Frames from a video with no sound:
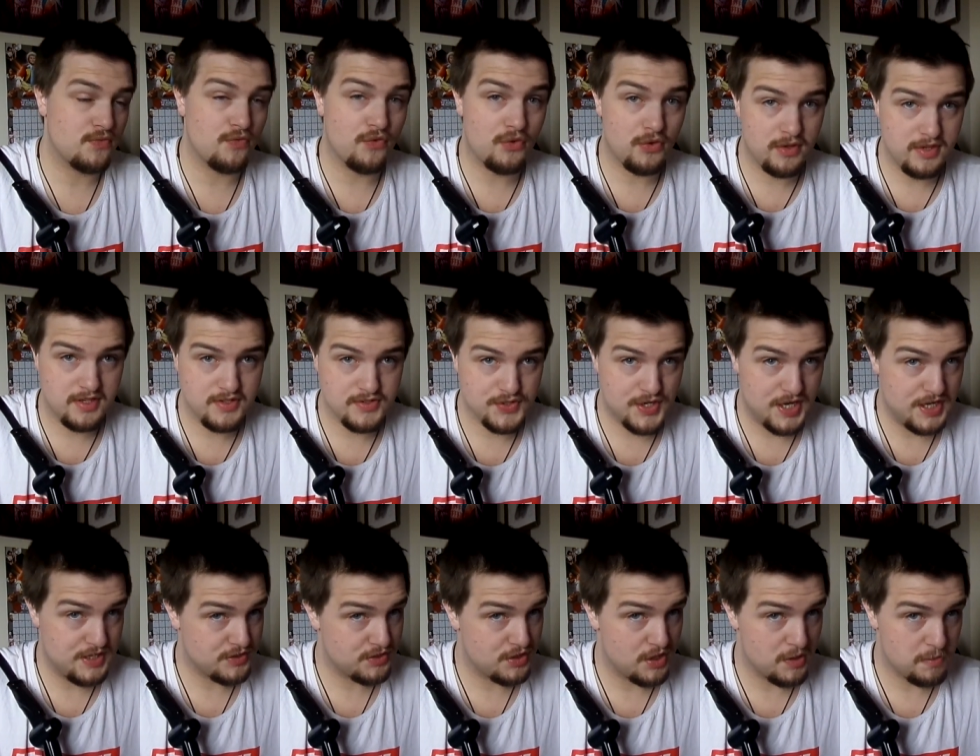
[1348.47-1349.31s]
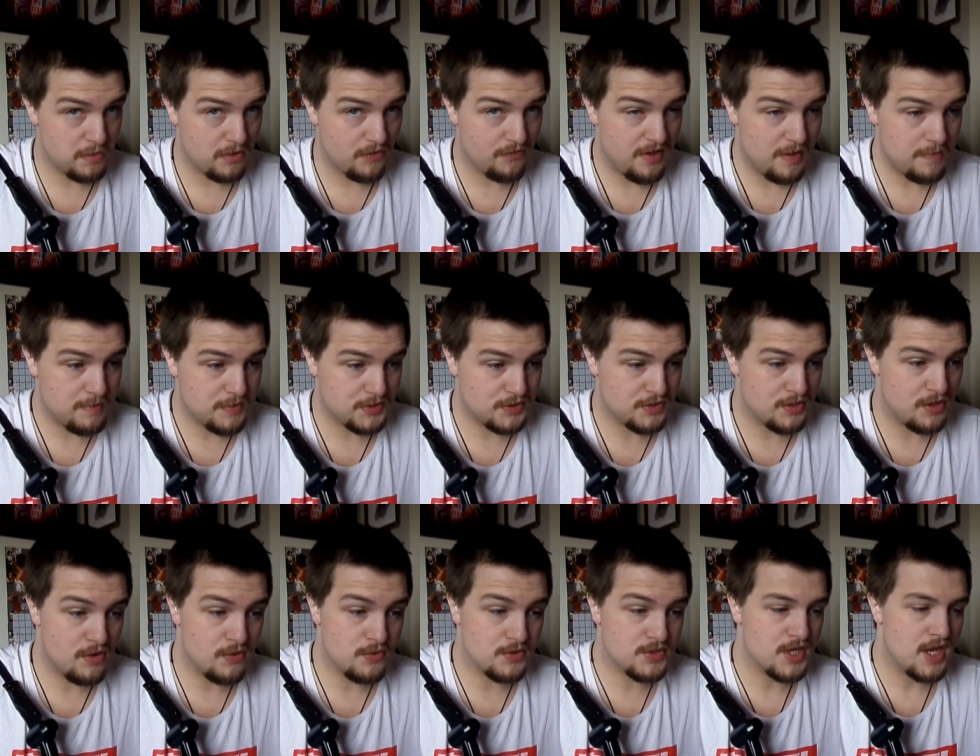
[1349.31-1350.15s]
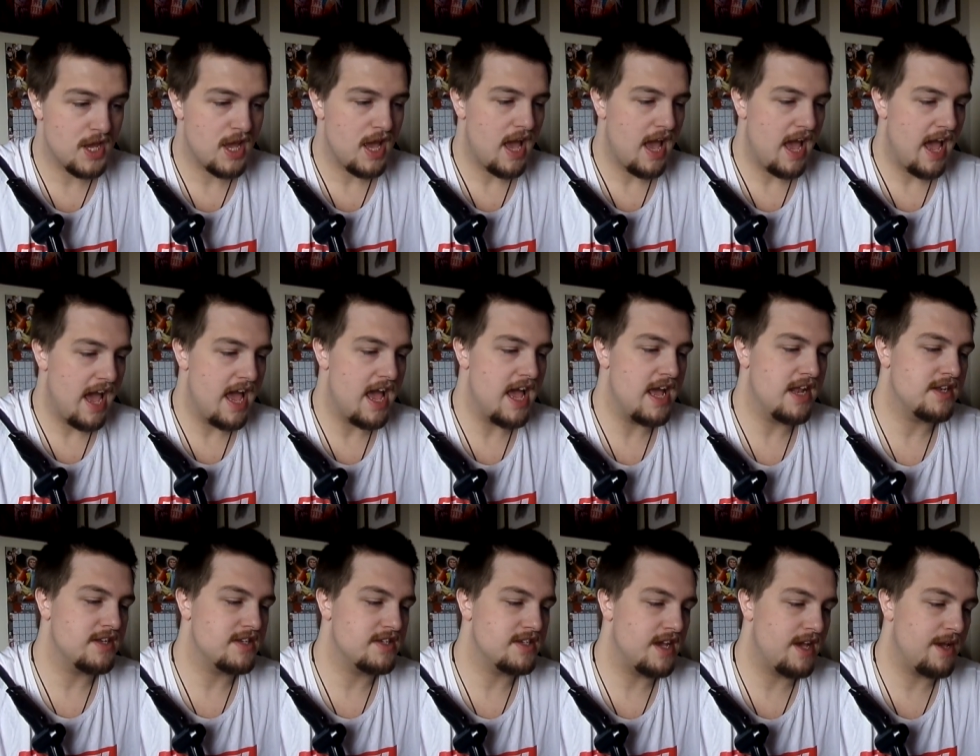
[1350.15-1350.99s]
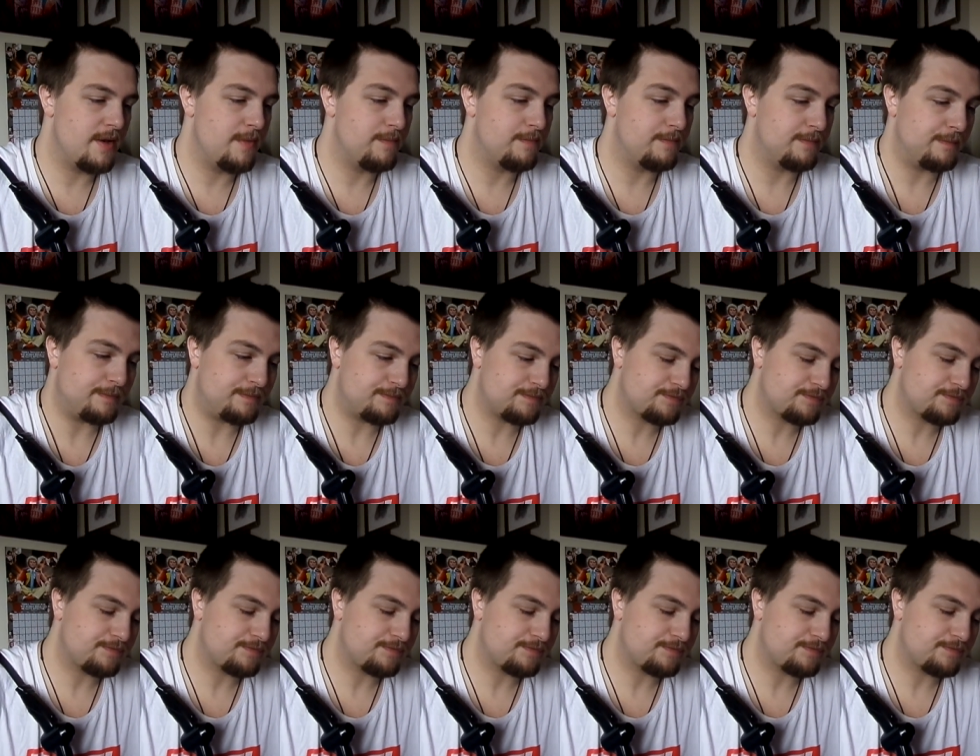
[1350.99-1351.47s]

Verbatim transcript: for these last couple of episodes, and um,